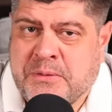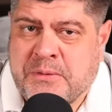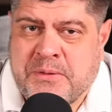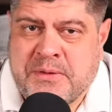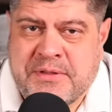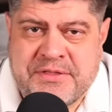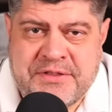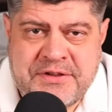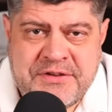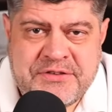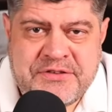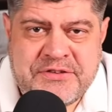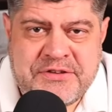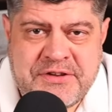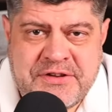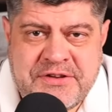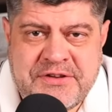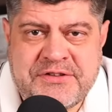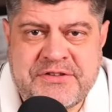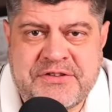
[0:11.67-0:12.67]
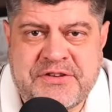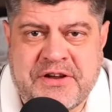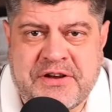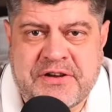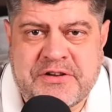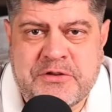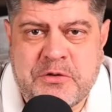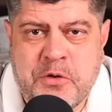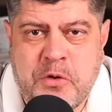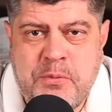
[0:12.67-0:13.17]
This is
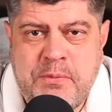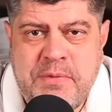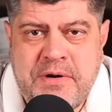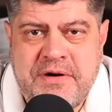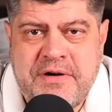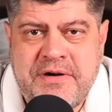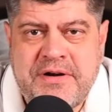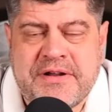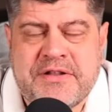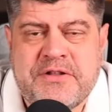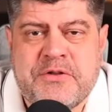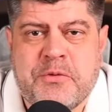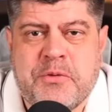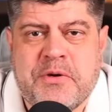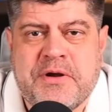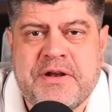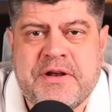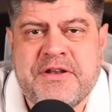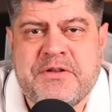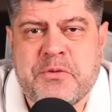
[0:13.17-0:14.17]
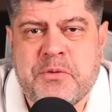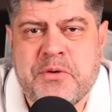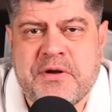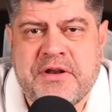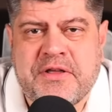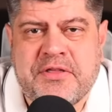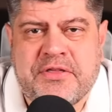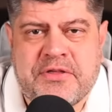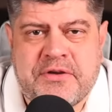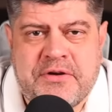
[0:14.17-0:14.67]
October
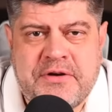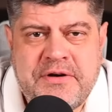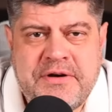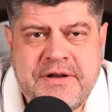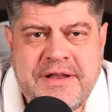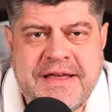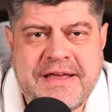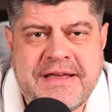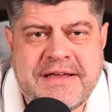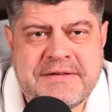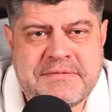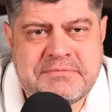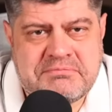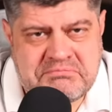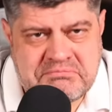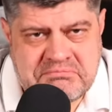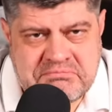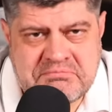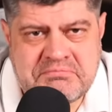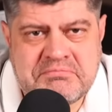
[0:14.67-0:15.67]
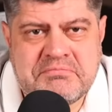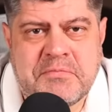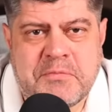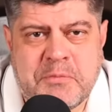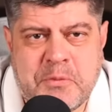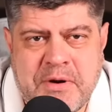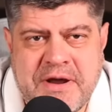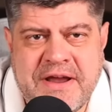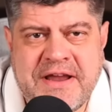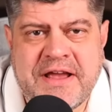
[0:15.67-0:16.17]
2023.
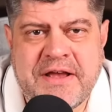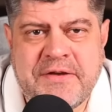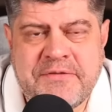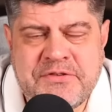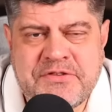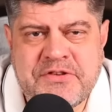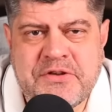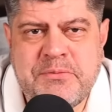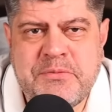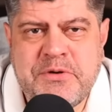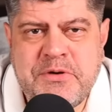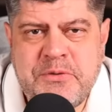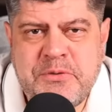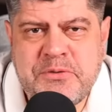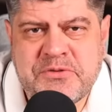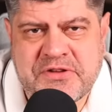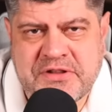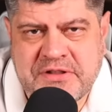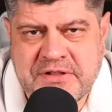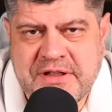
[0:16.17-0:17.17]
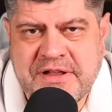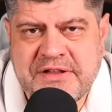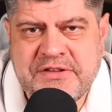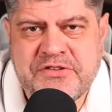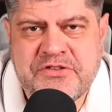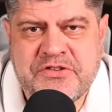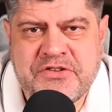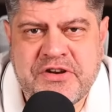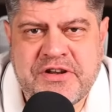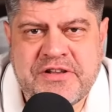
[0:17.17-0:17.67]
We have some news and
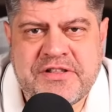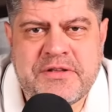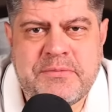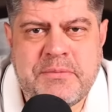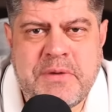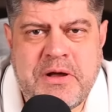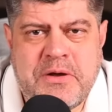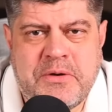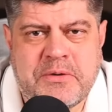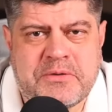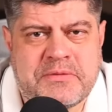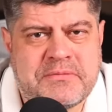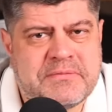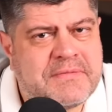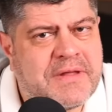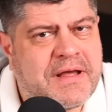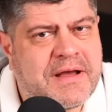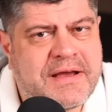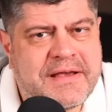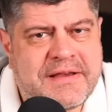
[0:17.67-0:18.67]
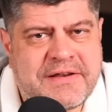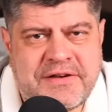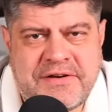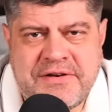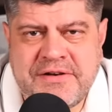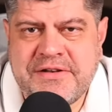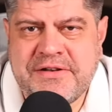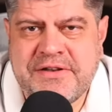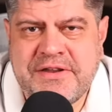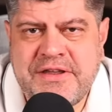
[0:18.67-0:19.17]
let's check them out. I
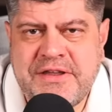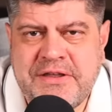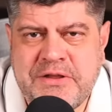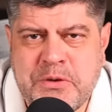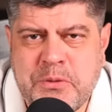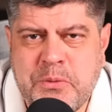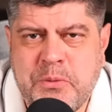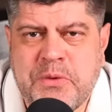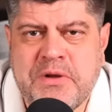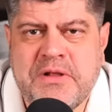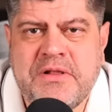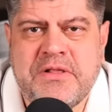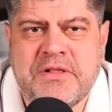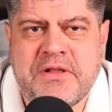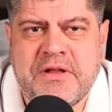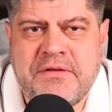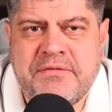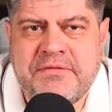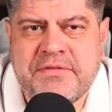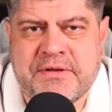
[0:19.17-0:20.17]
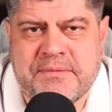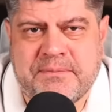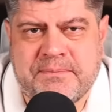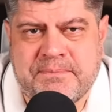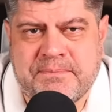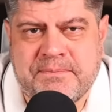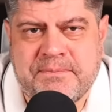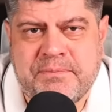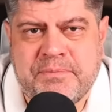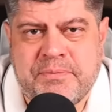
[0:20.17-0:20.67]
guarantee you will love them.
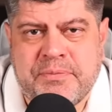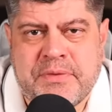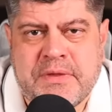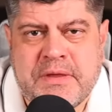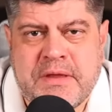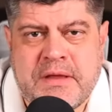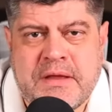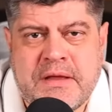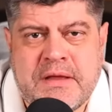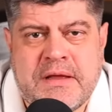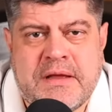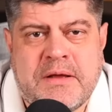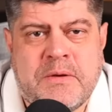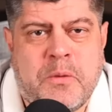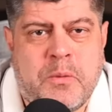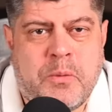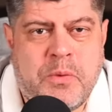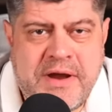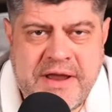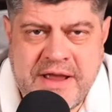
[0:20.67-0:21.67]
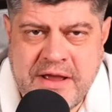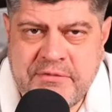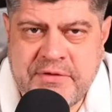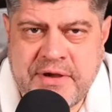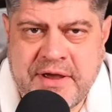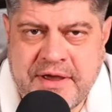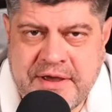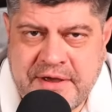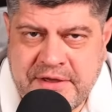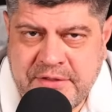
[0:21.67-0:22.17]
We have
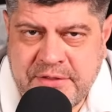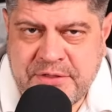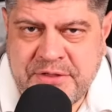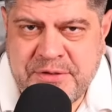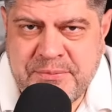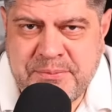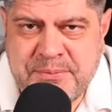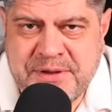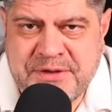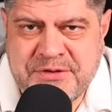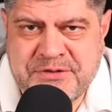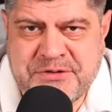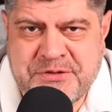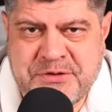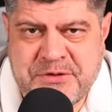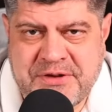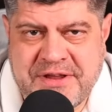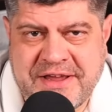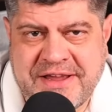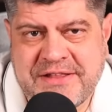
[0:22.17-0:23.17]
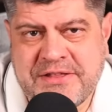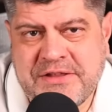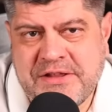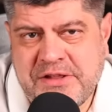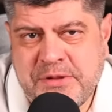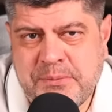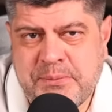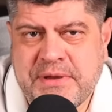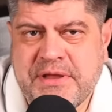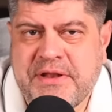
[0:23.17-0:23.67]
a healthy mix today, a
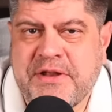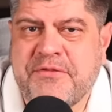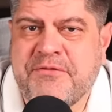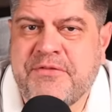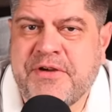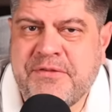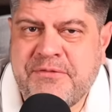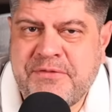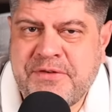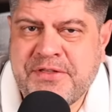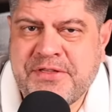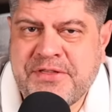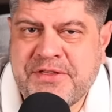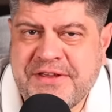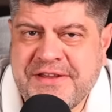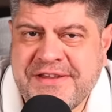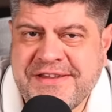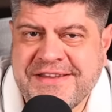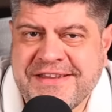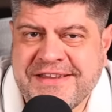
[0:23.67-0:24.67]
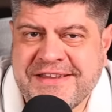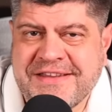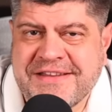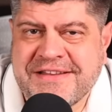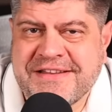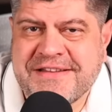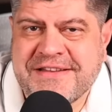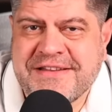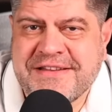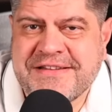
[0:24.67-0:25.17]
little bit of everything,
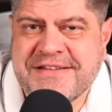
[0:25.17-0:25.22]
and